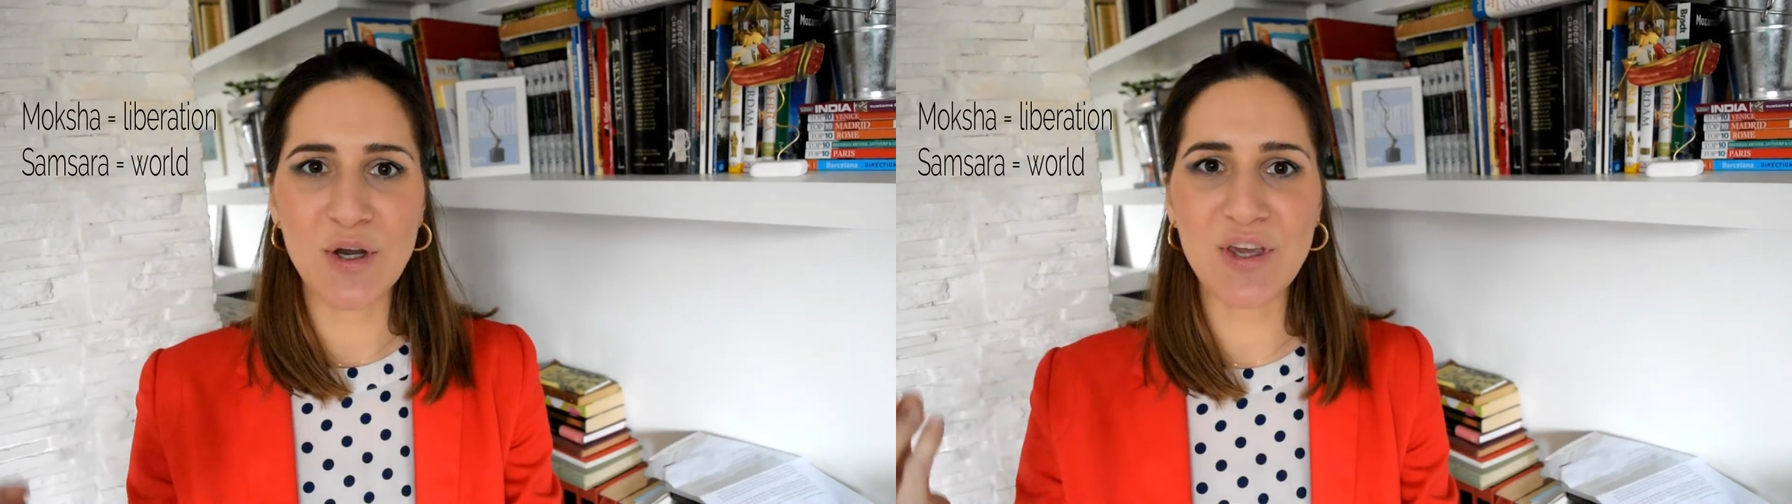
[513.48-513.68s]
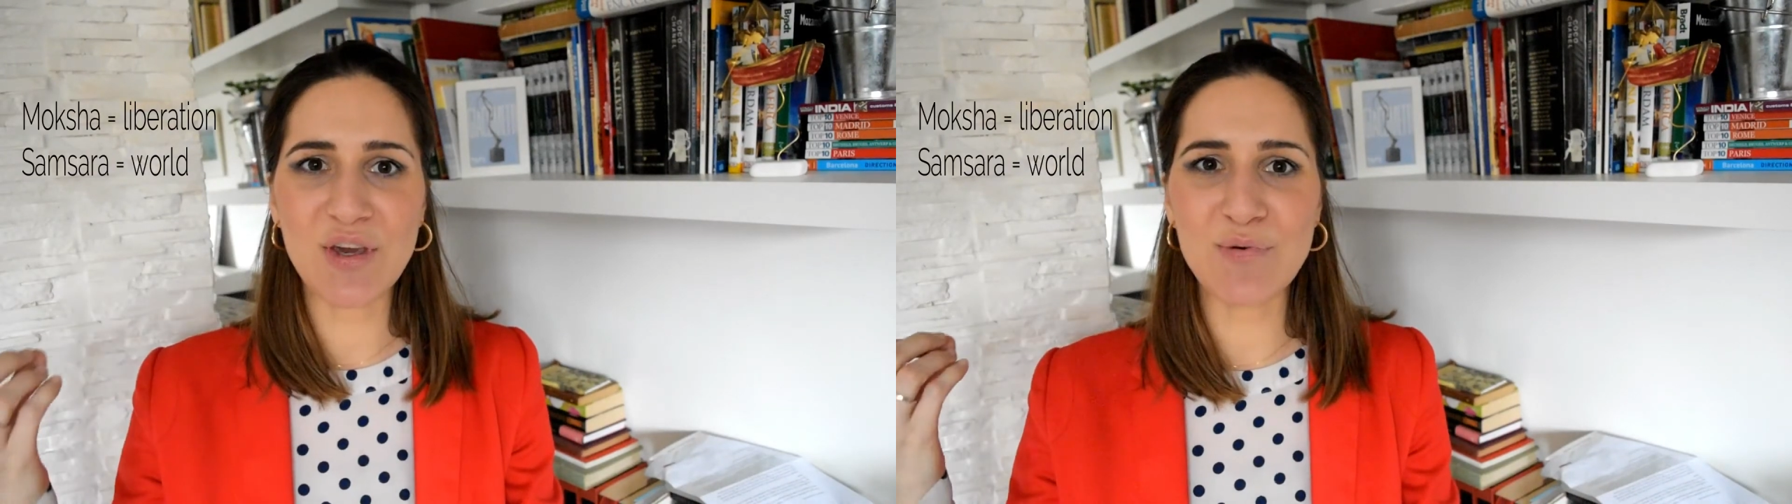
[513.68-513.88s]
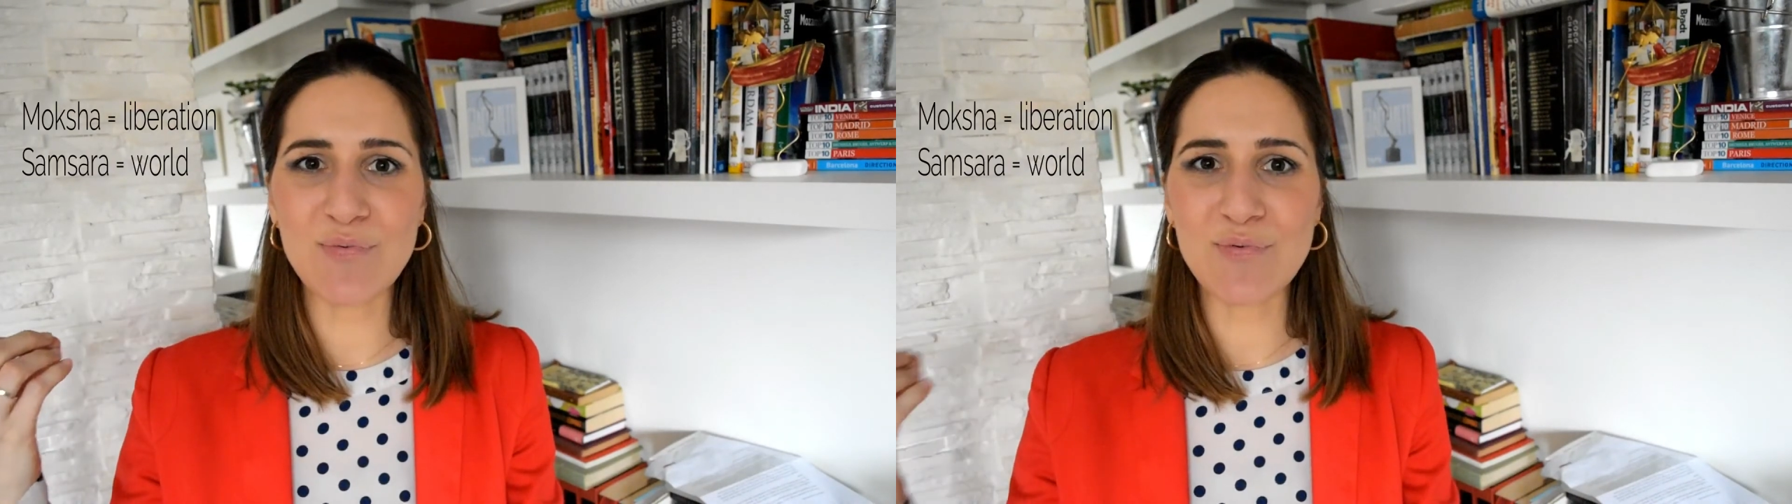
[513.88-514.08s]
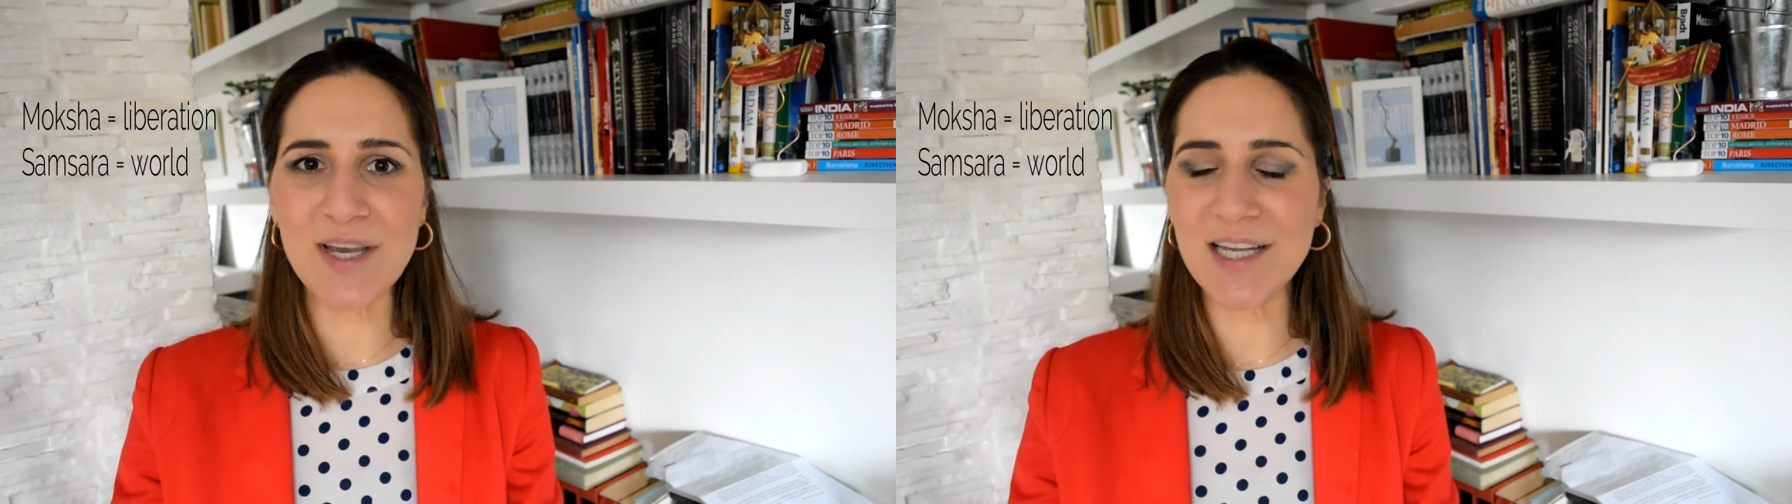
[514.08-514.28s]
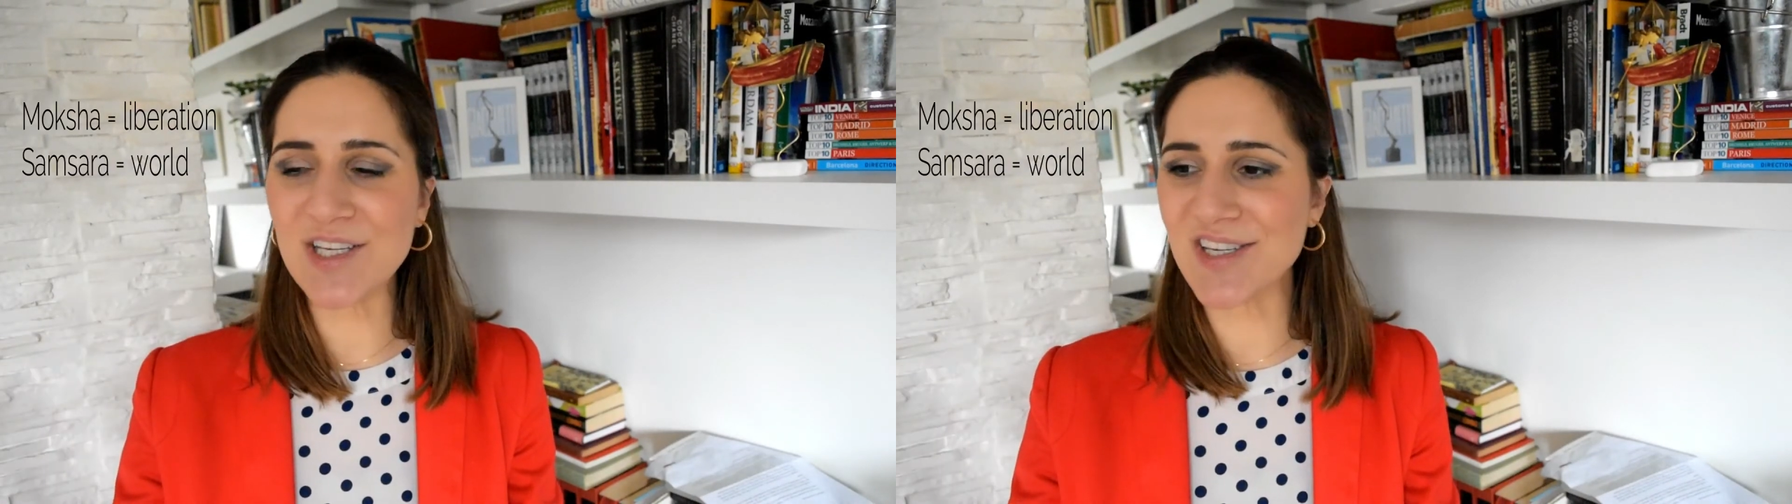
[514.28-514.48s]
you
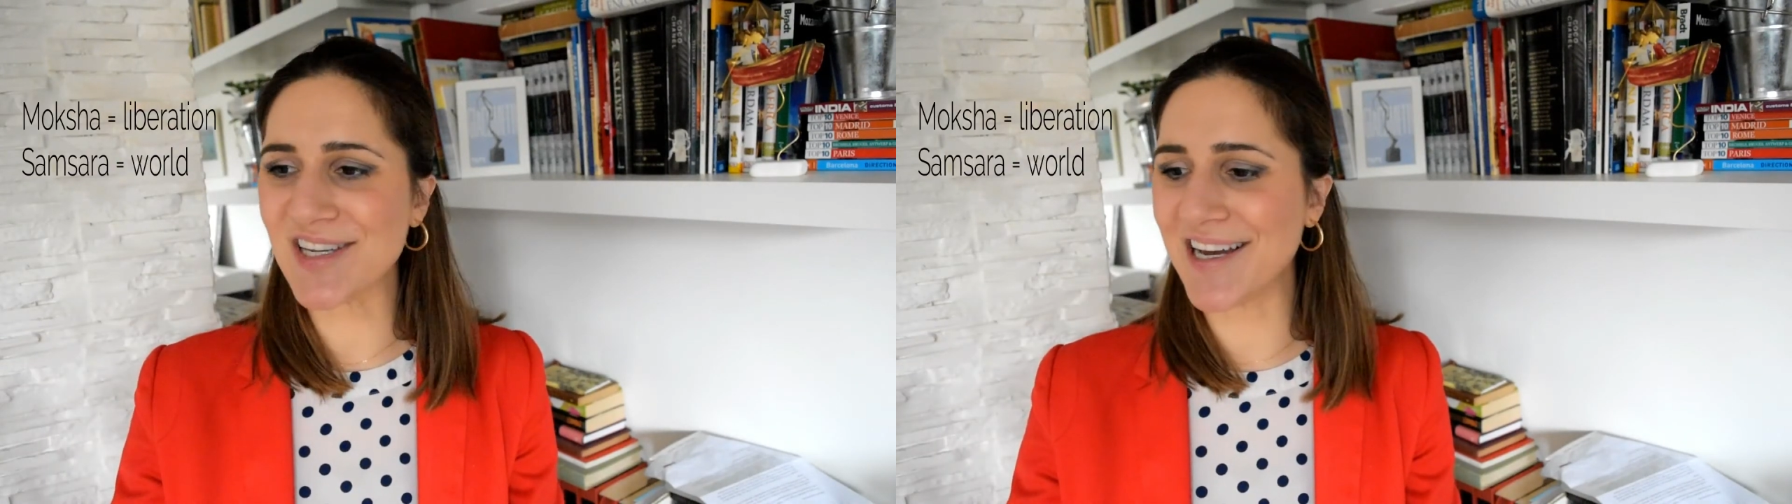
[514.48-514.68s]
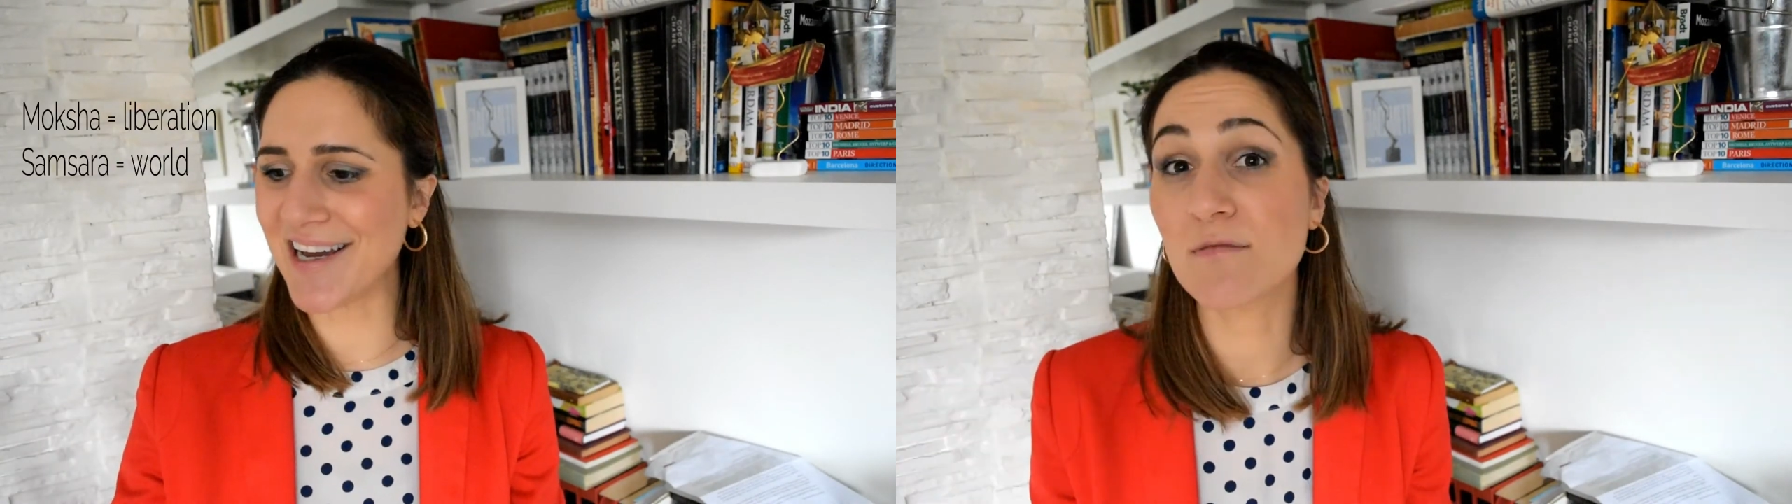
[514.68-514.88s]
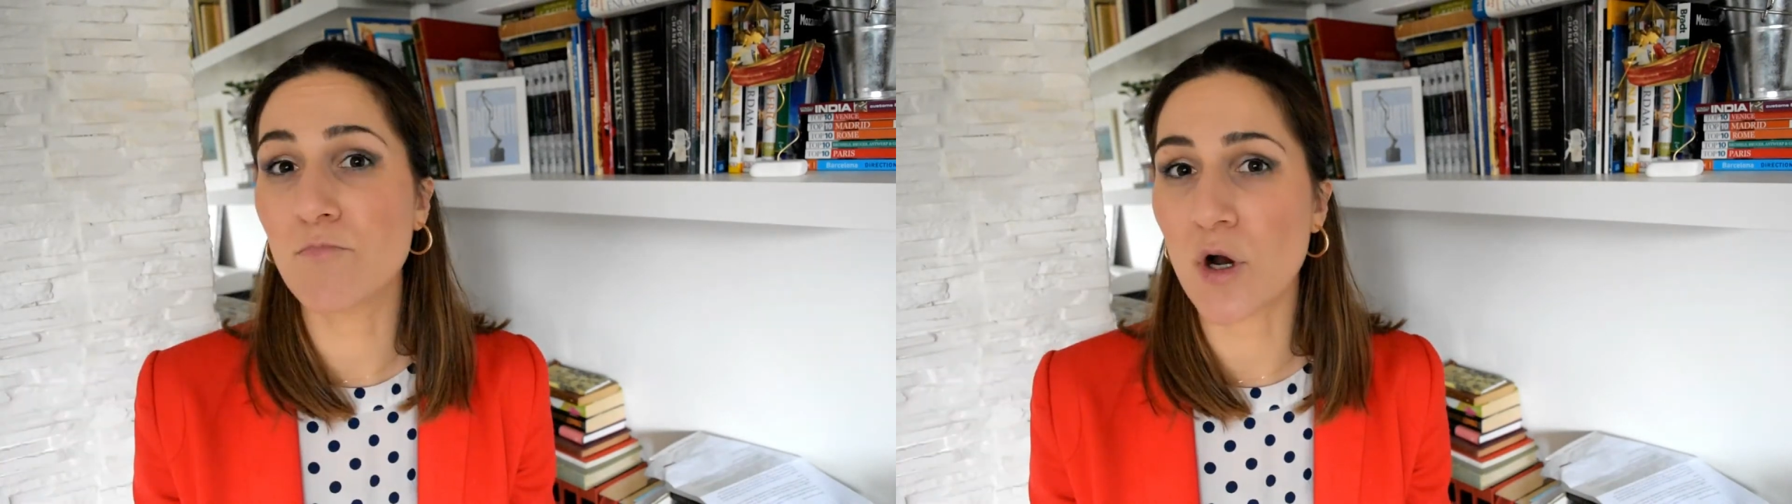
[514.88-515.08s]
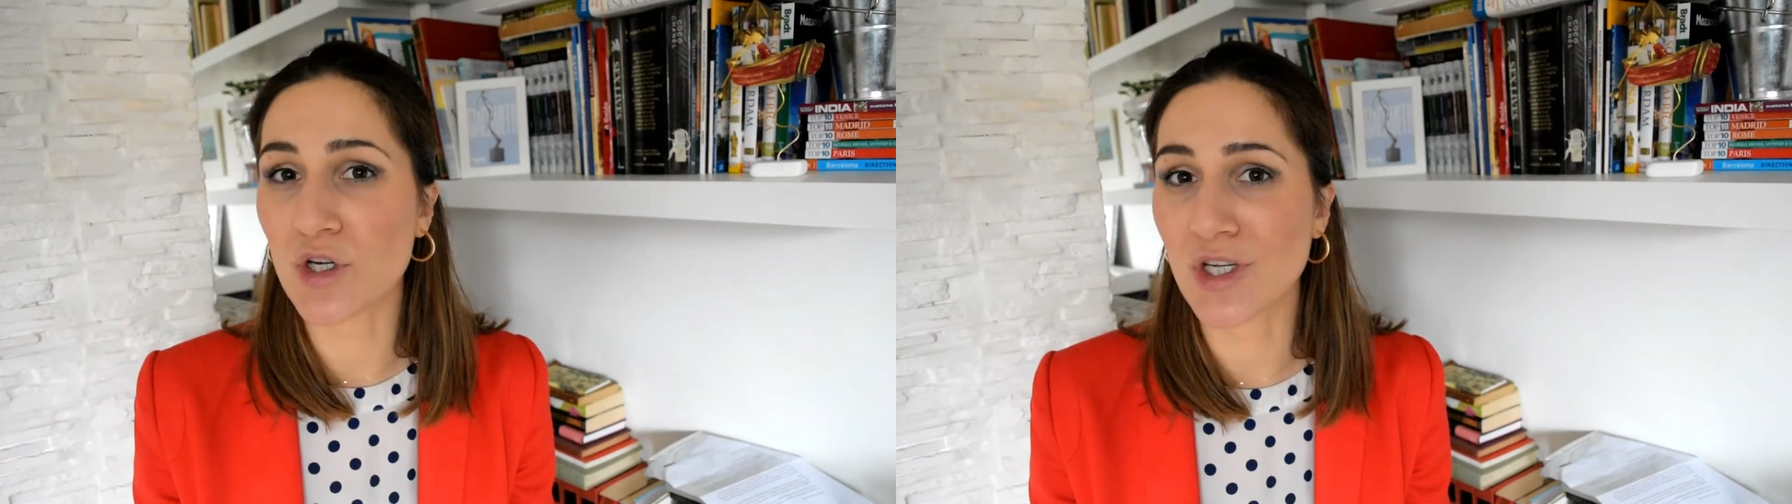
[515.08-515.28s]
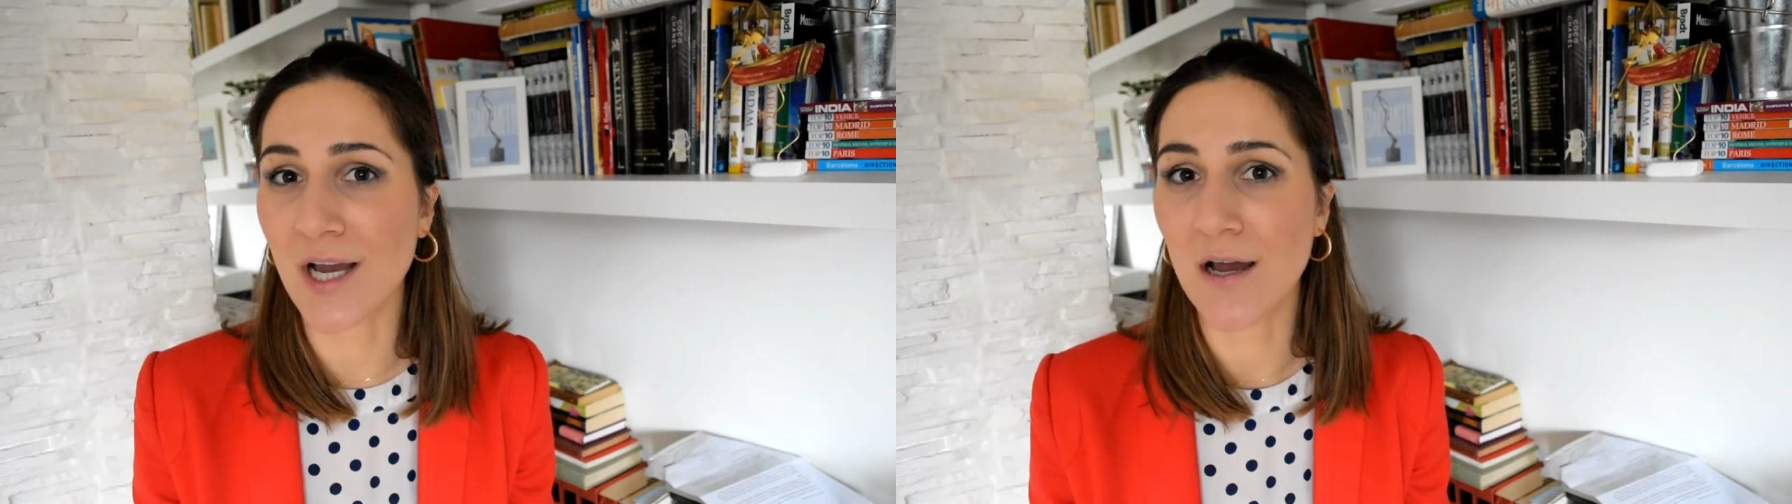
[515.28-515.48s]
reach
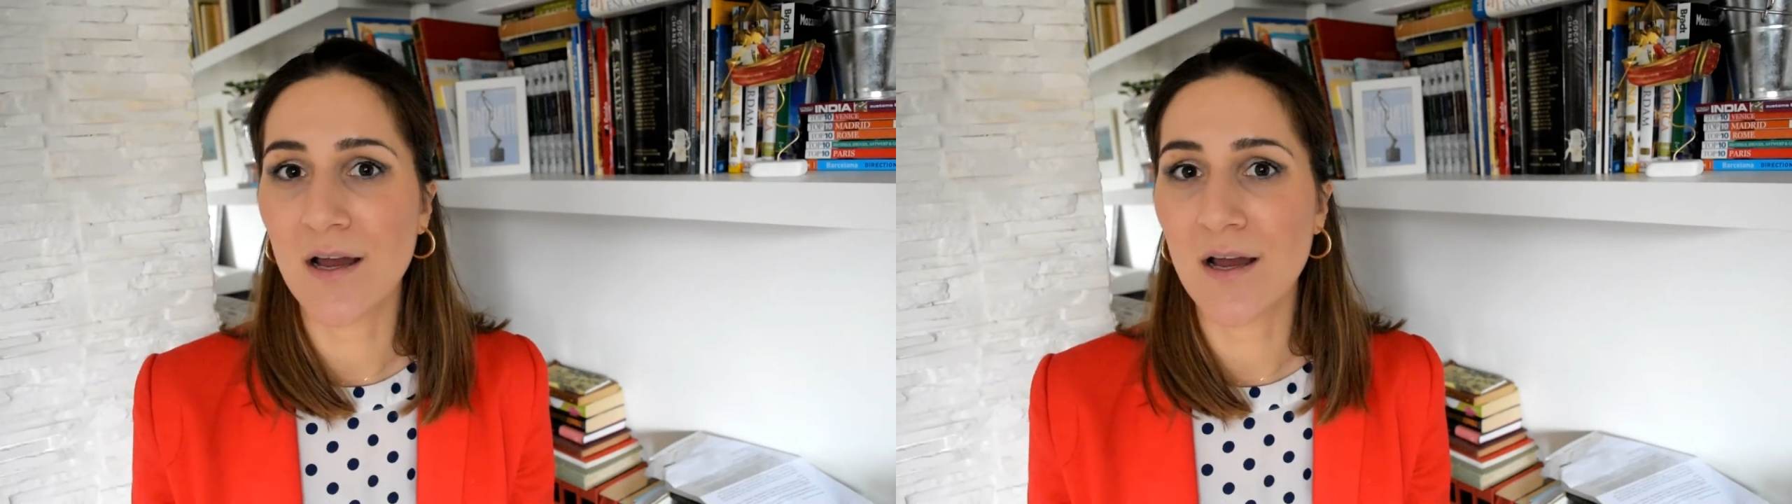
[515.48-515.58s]
moksha,